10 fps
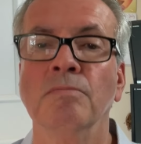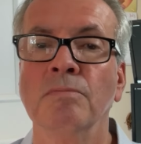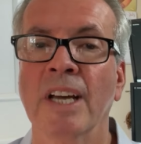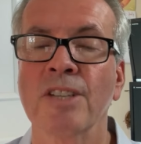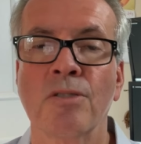
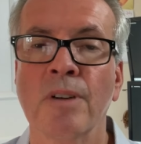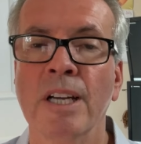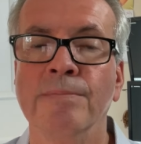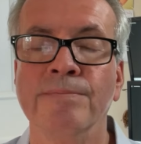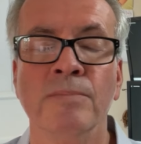that's
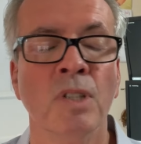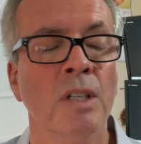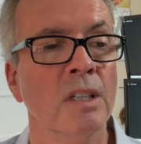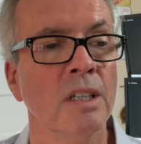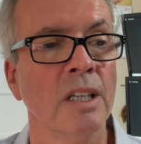great.
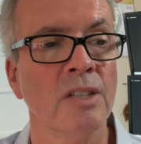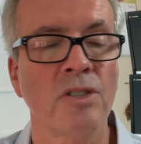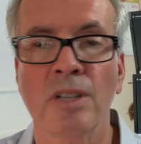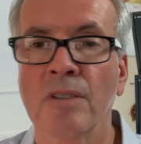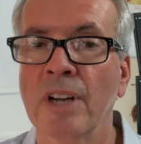And
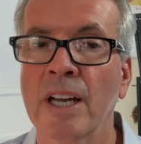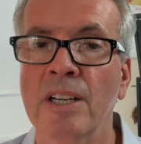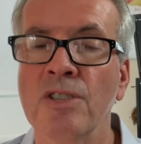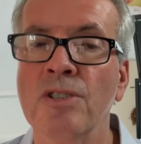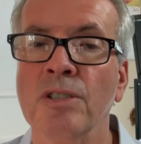she's never had an
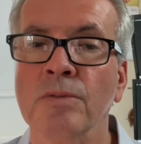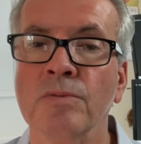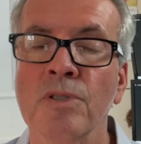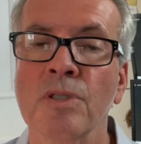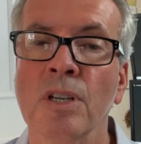issue.
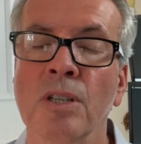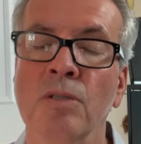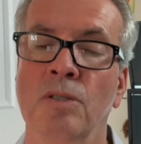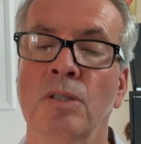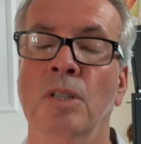
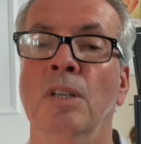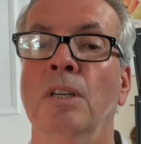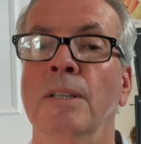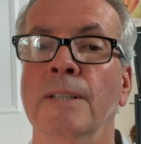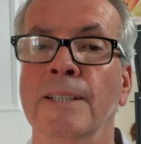So
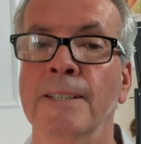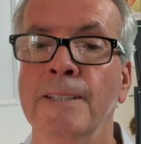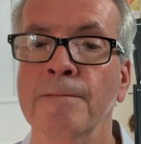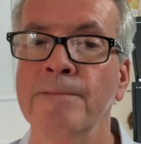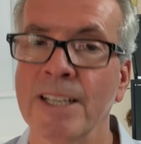
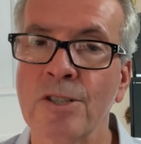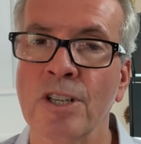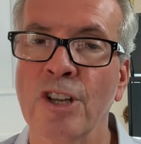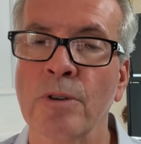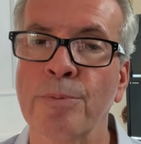um, that's
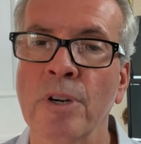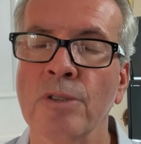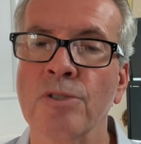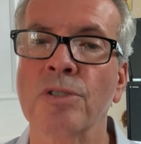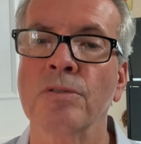another
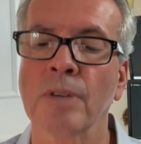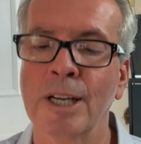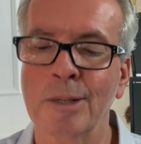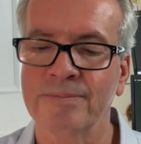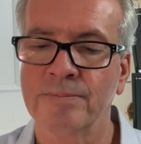approach,
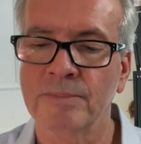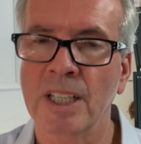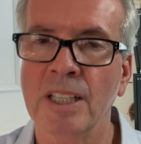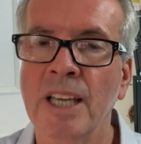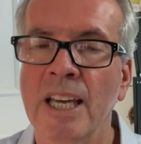right?
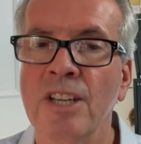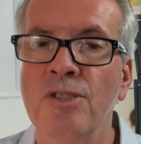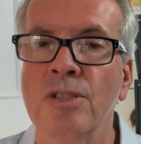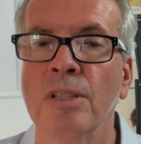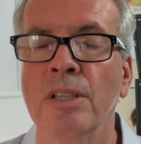
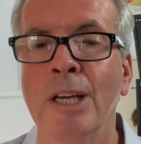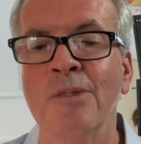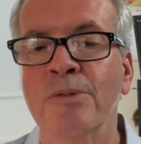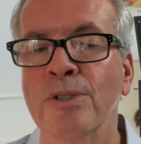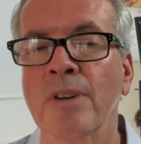Engage, engage
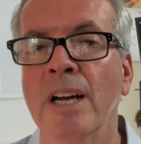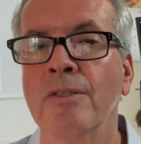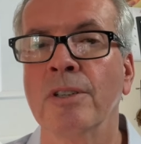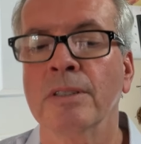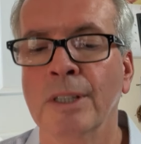with the
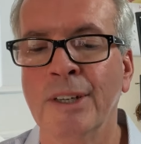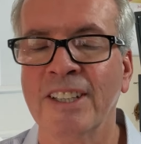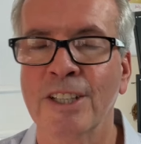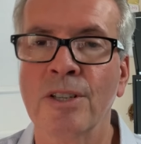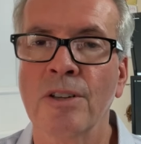driver,
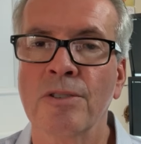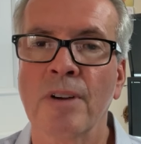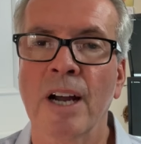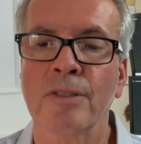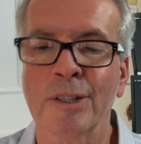get to know the
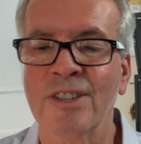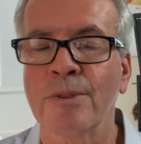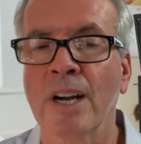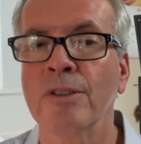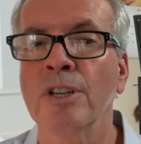driver, let the
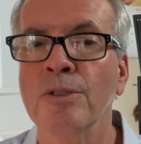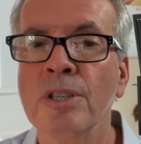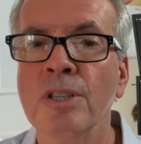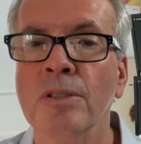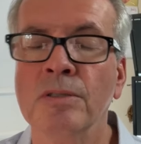driver know
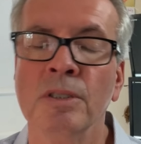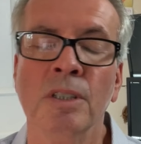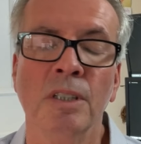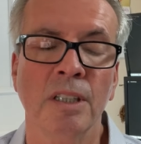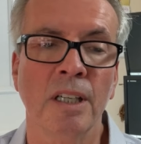you,
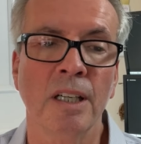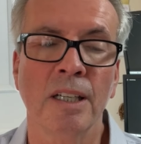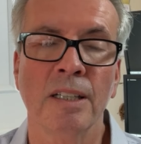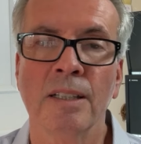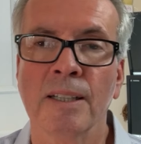
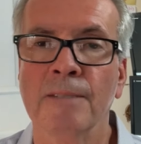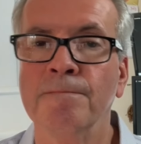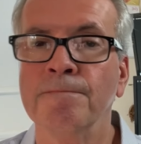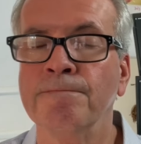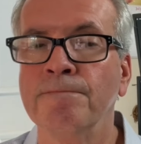and
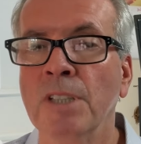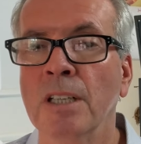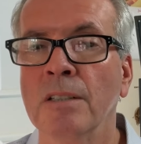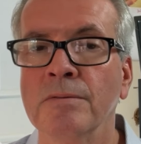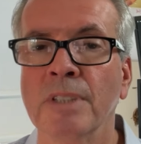um, you
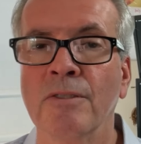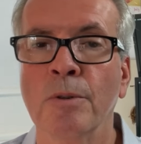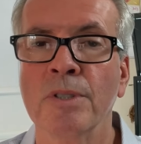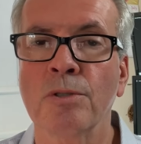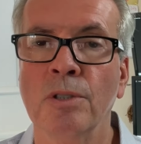know,
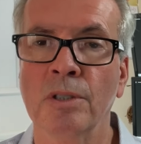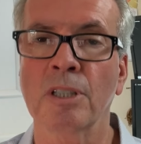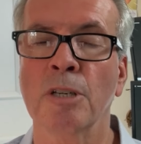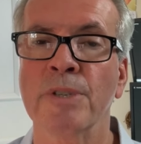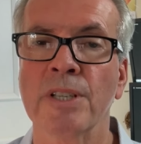everyone's cool and
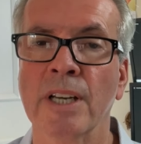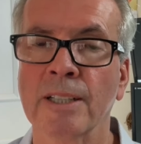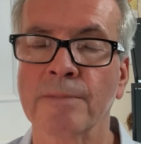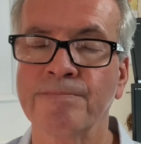copacetic.